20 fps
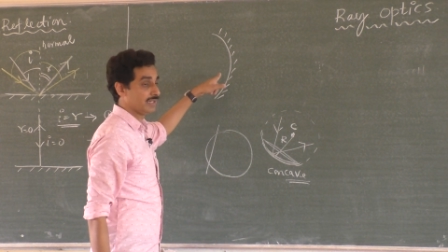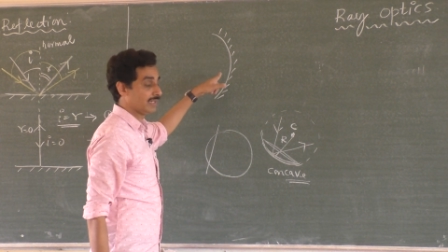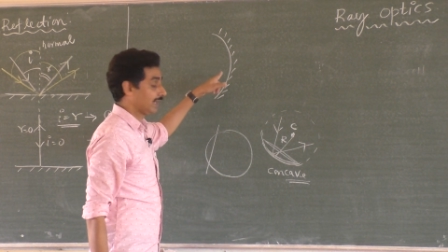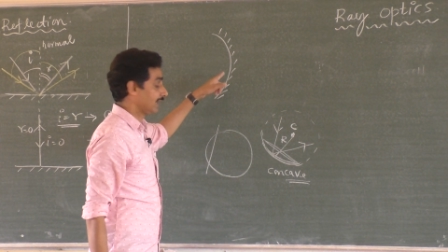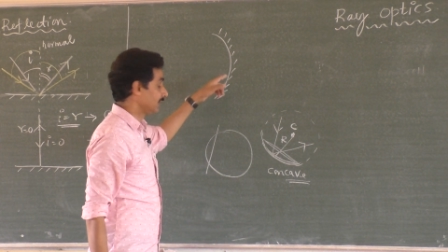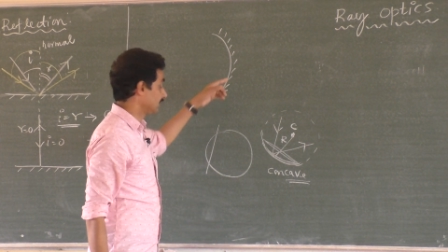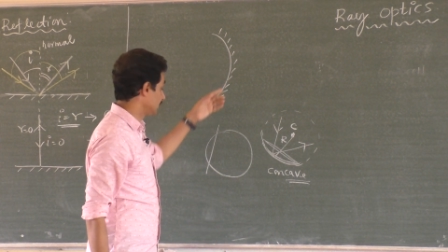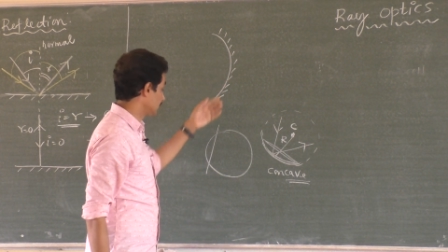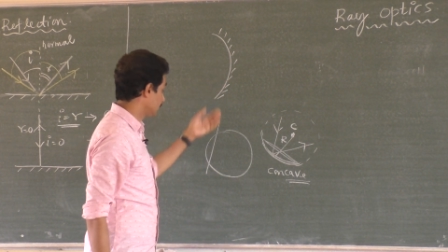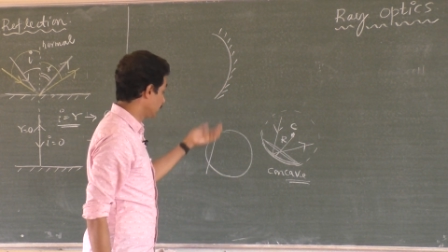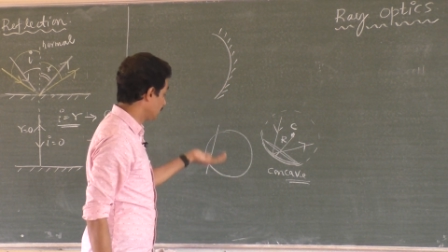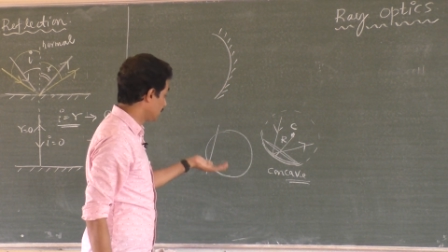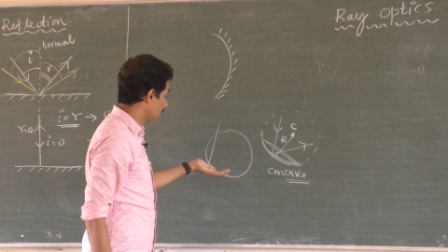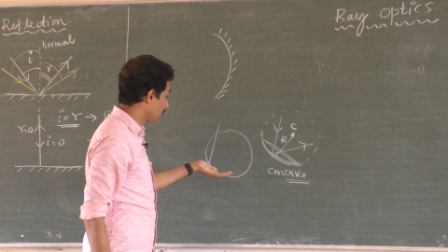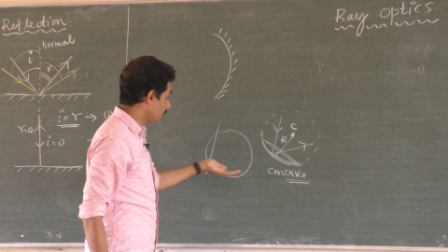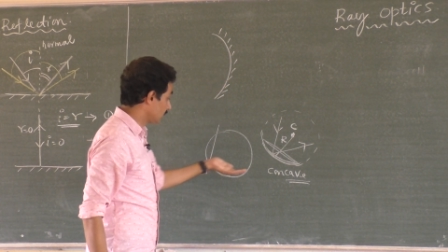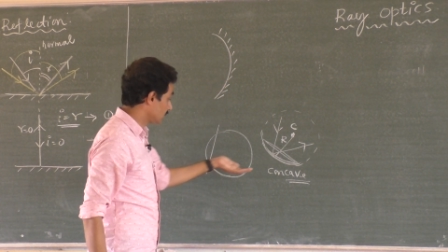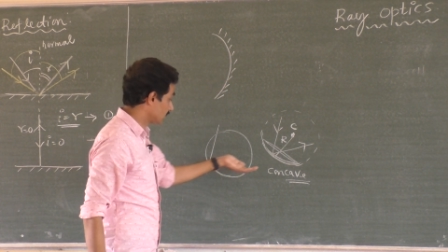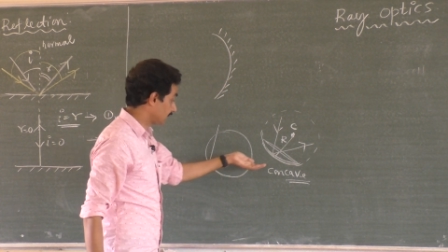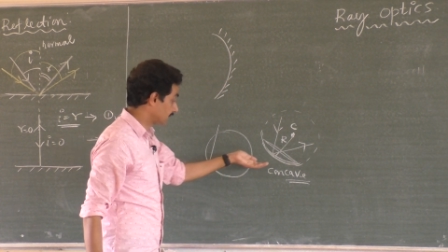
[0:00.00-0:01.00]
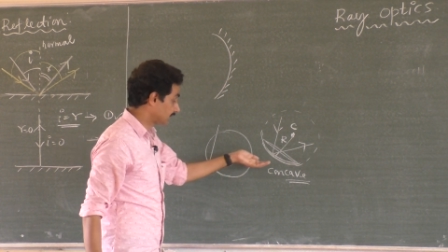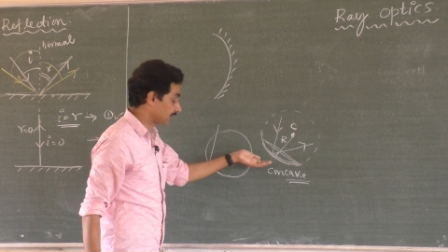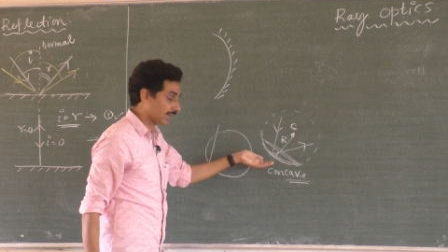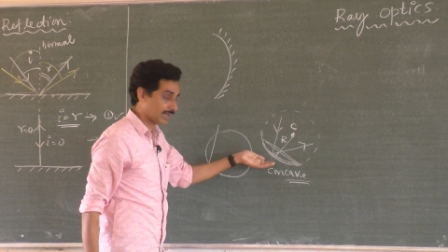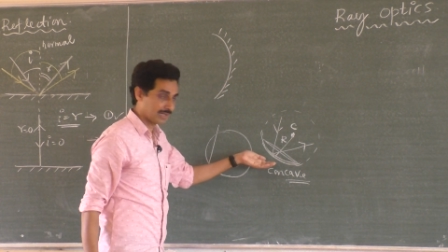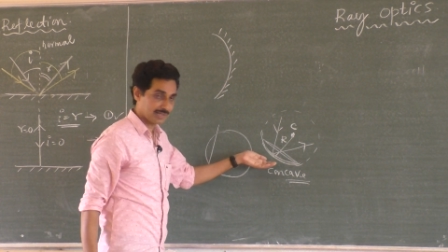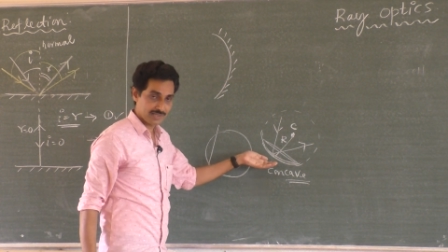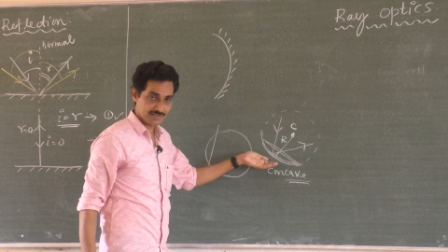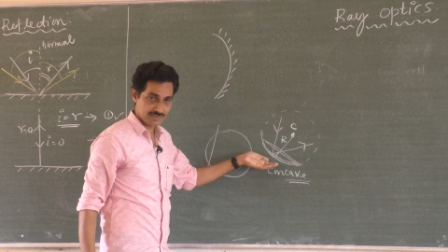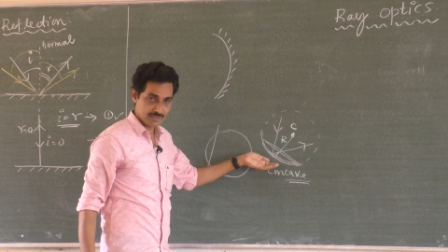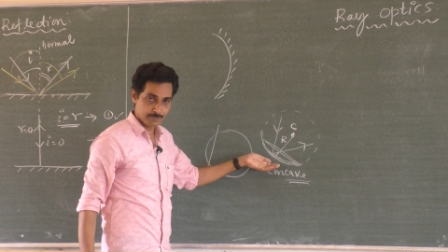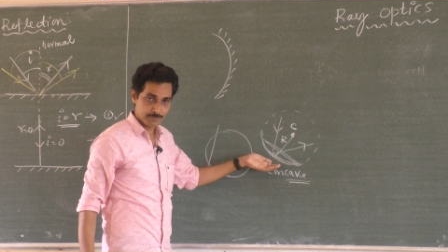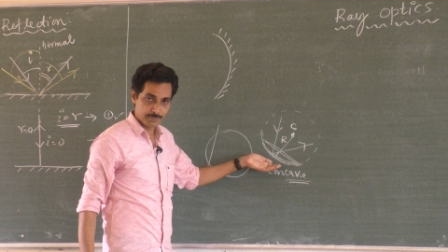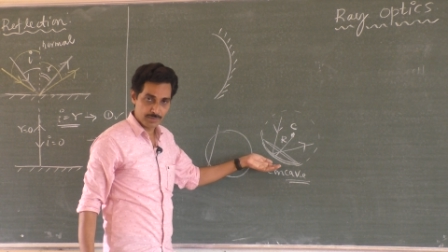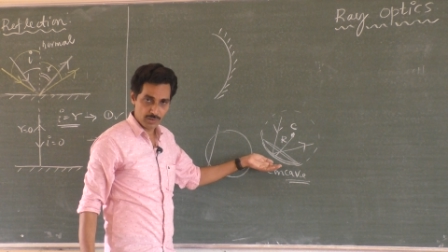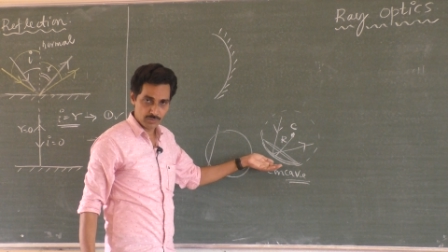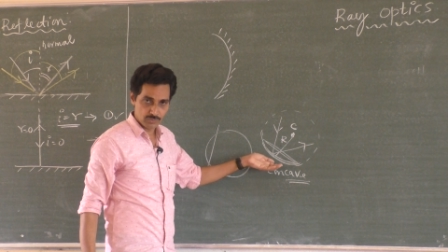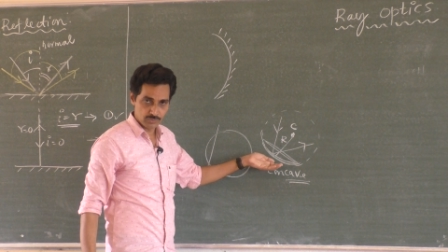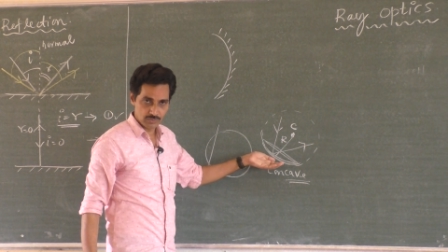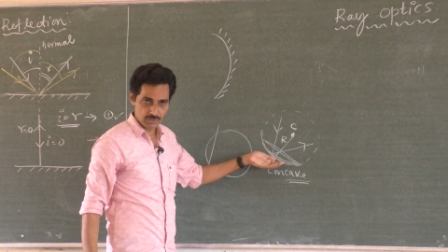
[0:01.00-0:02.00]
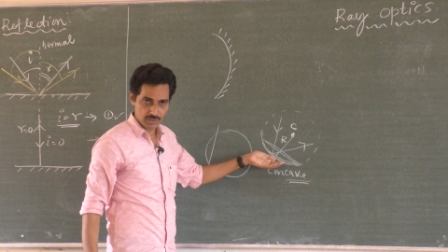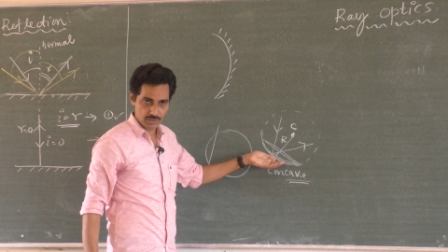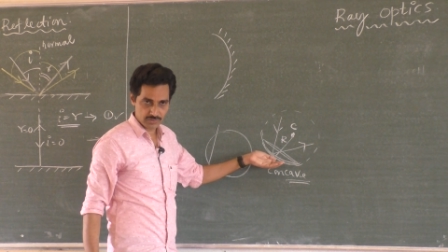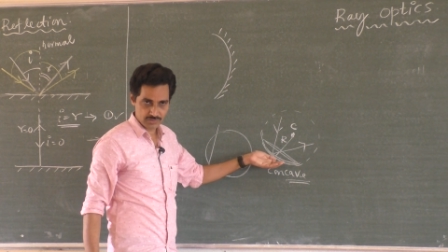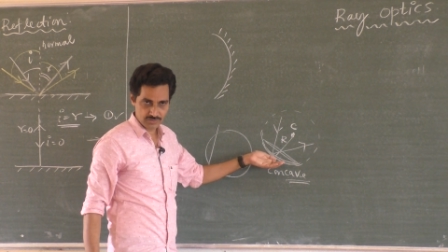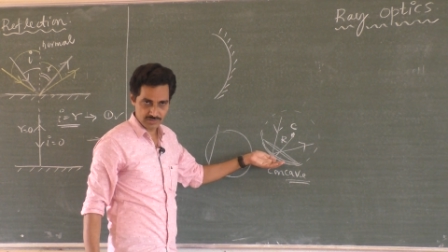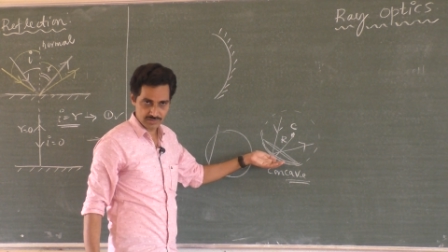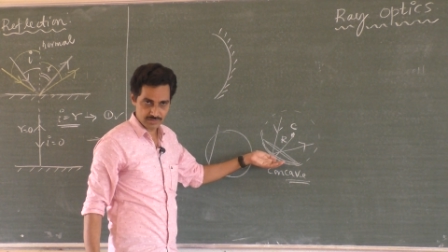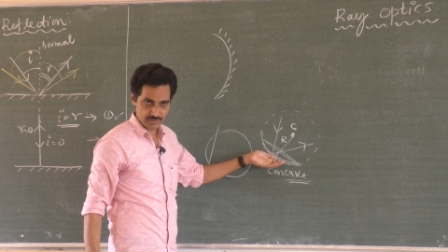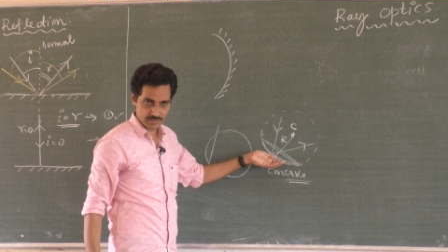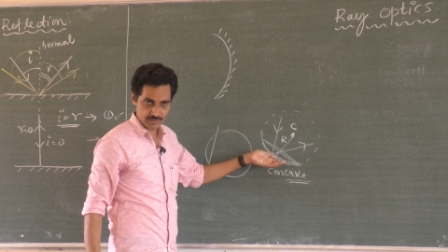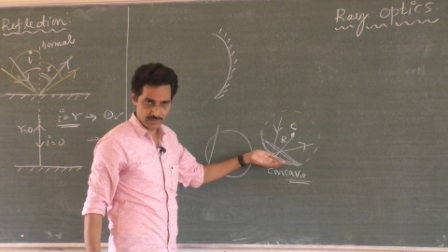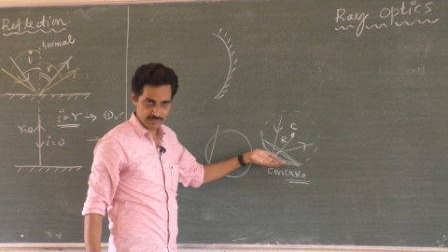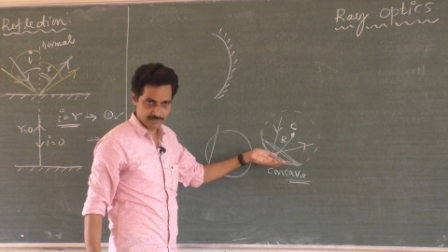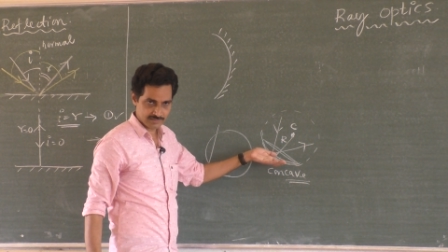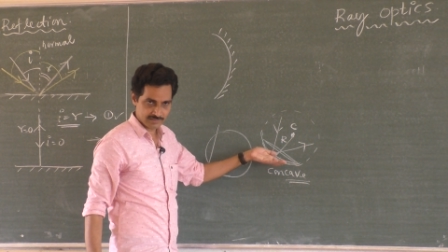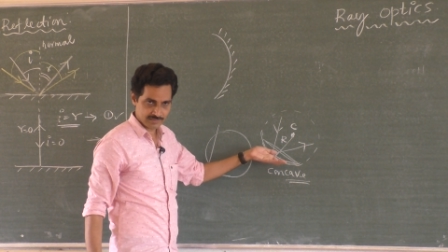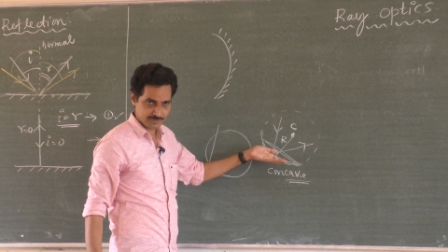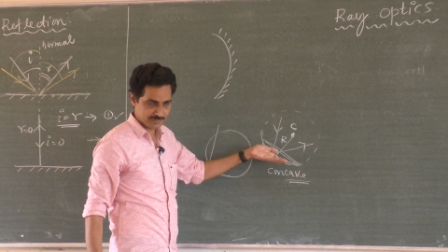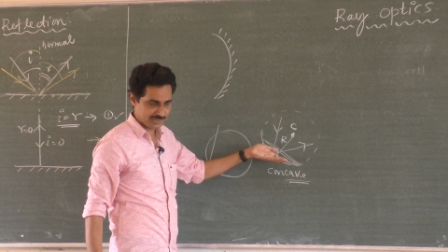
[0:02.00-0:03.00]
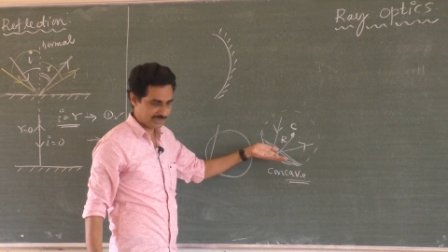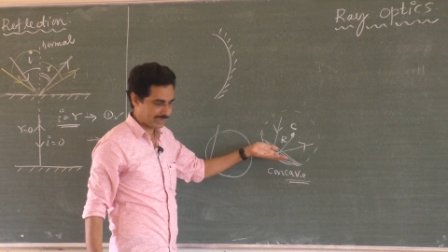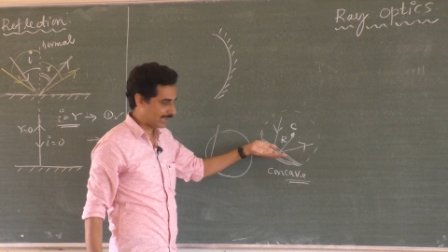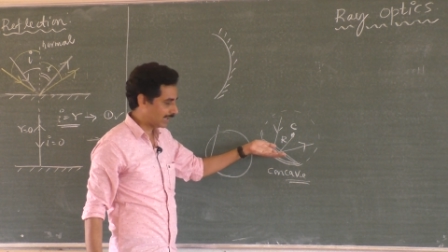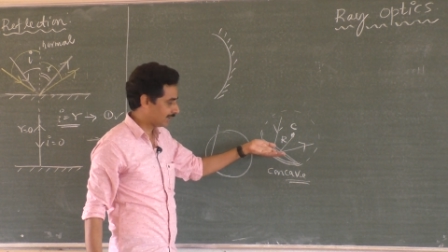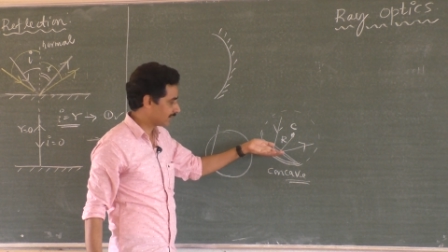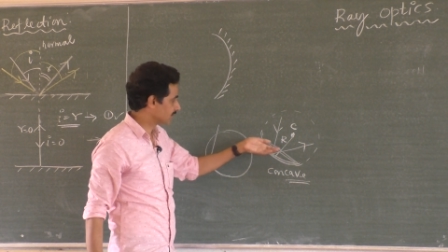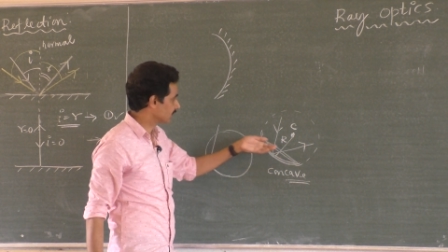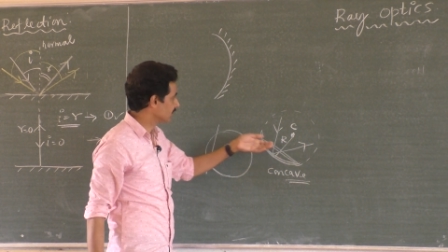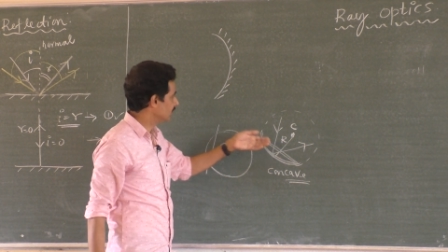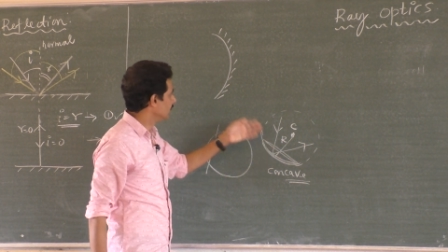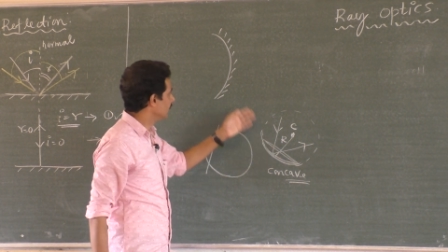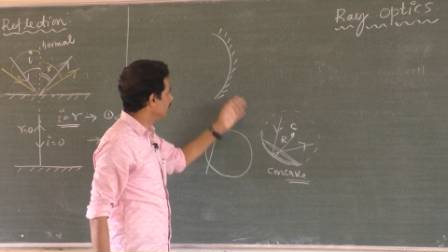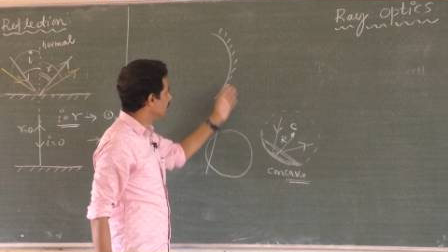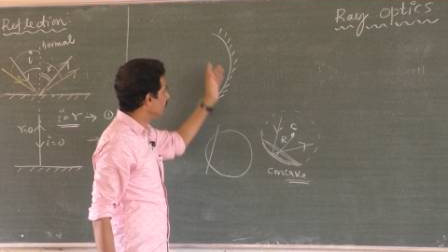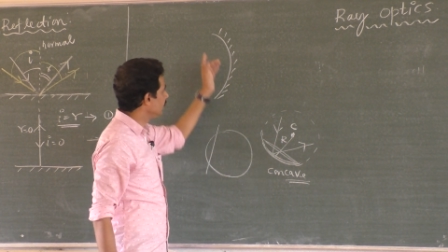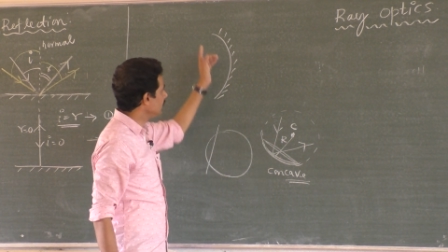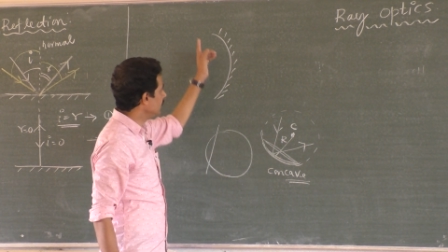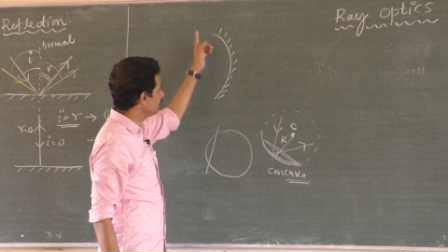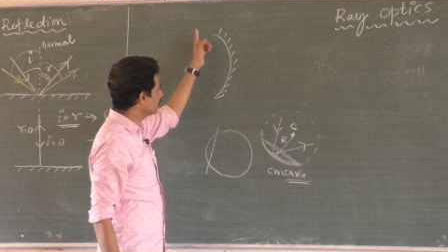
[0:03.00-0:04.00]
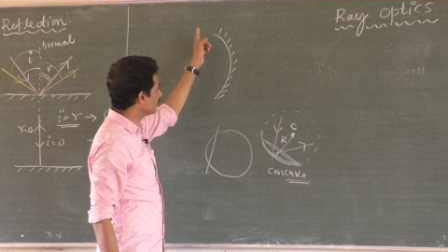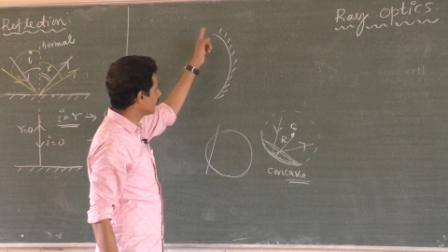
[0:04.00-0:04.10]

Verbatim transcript: like this. We don't take it as a bowl or uh, something else. We